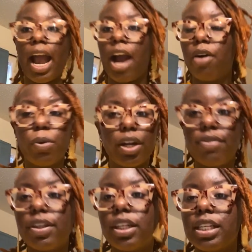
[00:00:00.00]

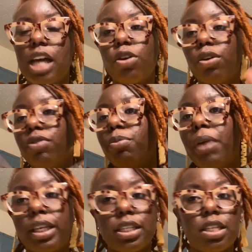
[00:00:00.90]
whatever it is, I don't know if you're
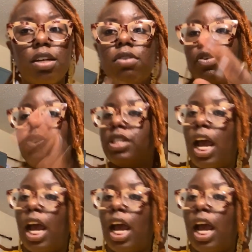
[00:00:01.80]
making stuff, if you're